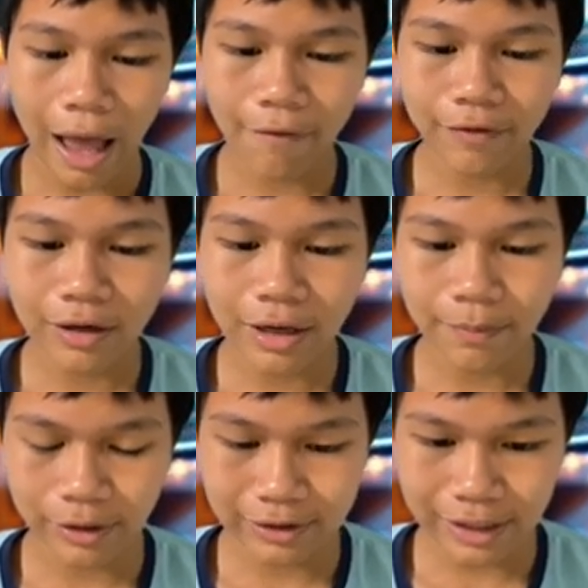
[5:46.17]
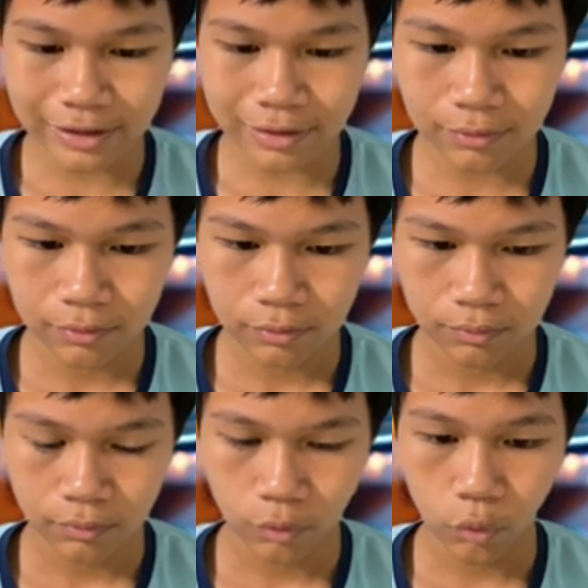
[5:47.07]
After they protect it,
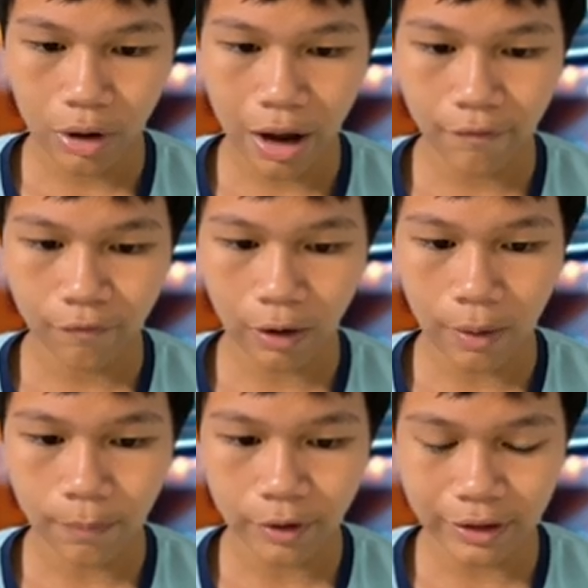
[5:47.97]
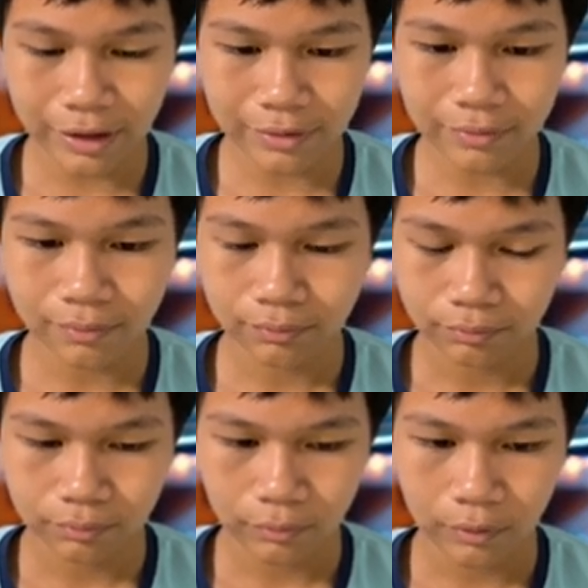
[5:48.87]
we'll have a pretty
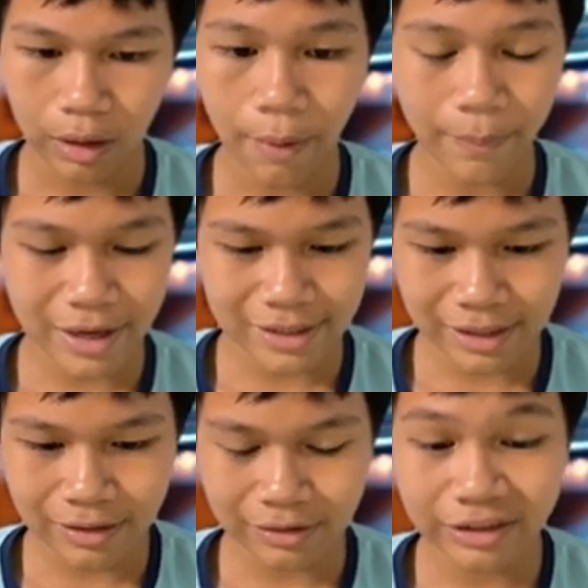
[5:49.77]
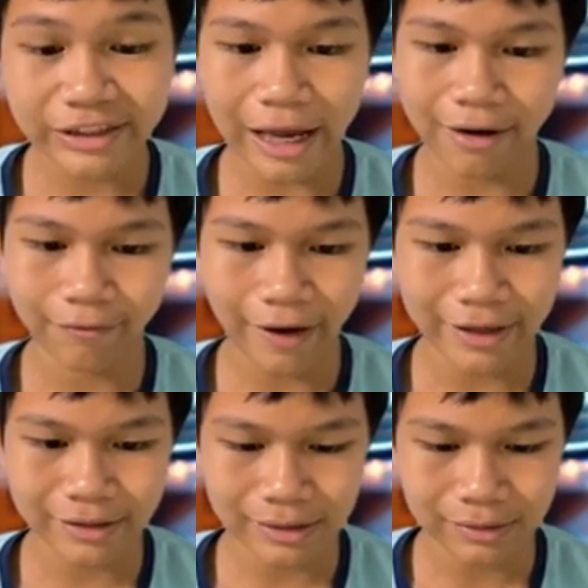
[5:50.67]
amazing
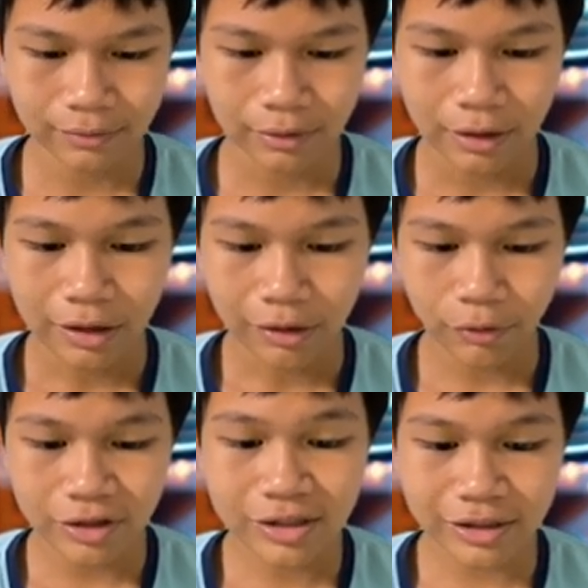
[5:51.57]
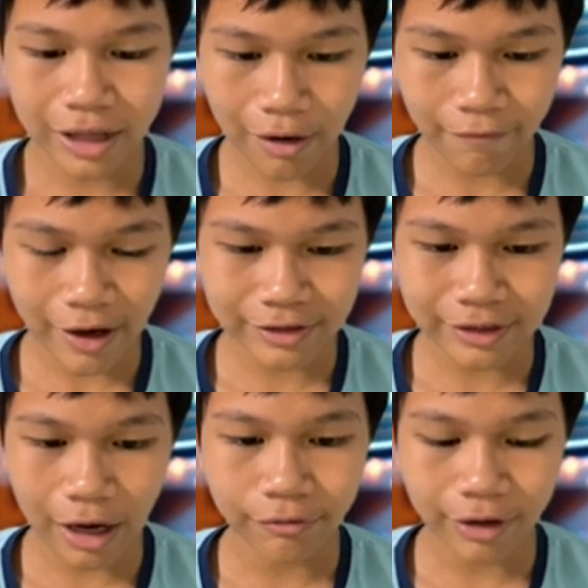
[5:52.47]
sacrifice. We
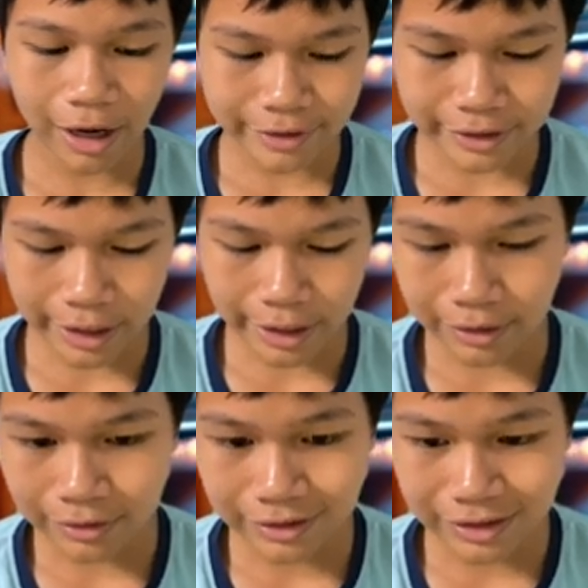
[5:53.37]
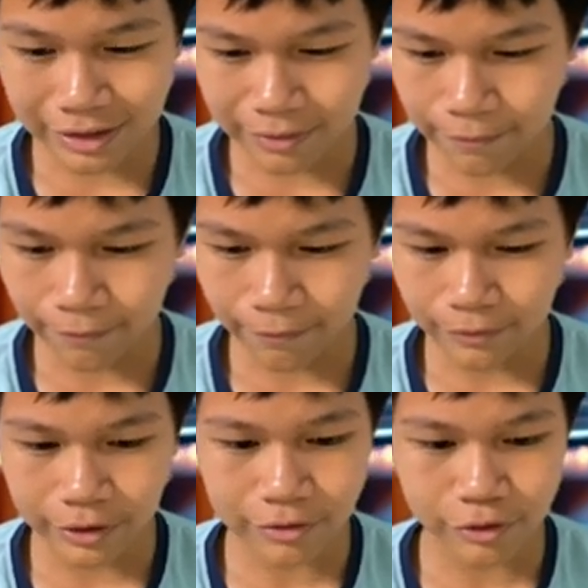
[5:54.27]
sacrifice a knight in
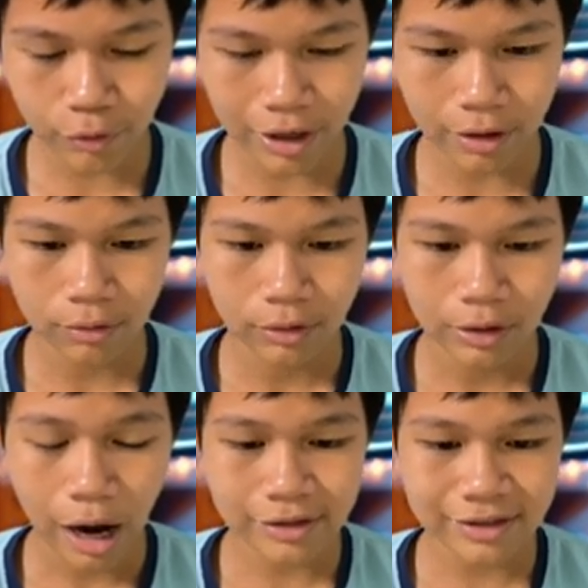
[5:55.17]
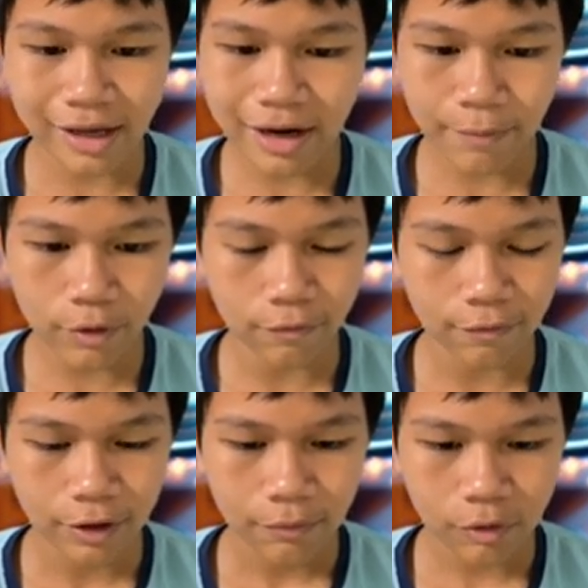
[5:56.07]
c2 square, a stunning move.
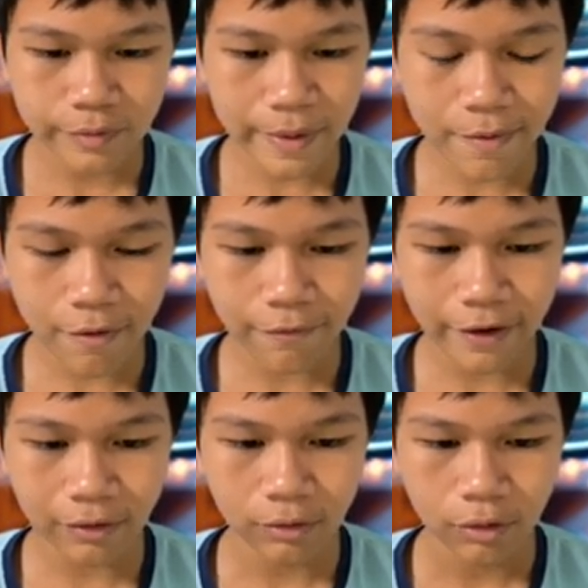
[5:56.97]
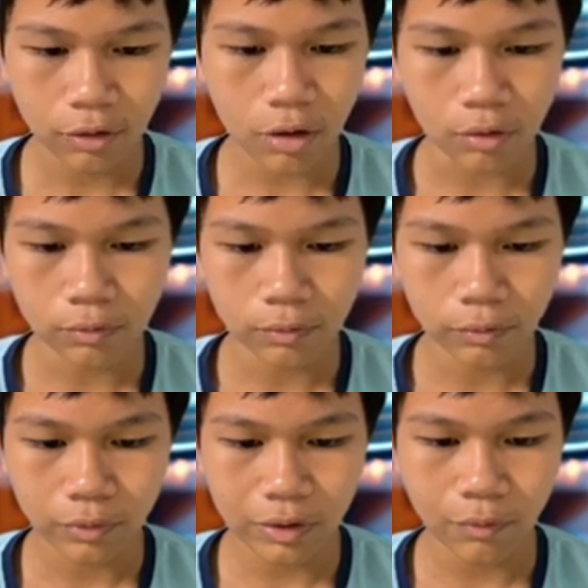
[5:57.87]
Most people will think, oh,
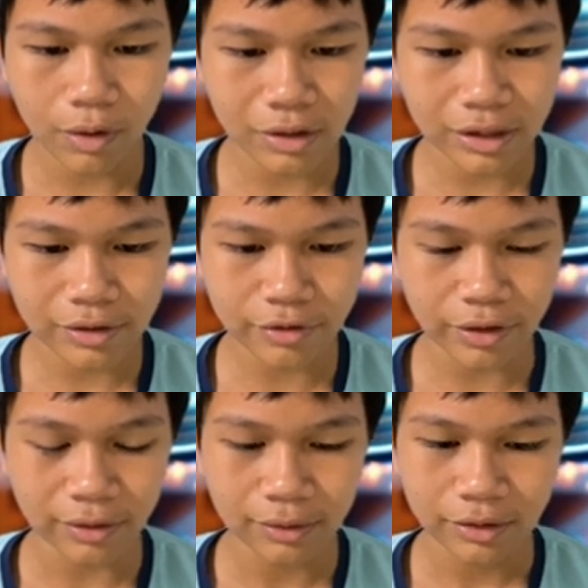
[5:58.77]
wait, what are they doing?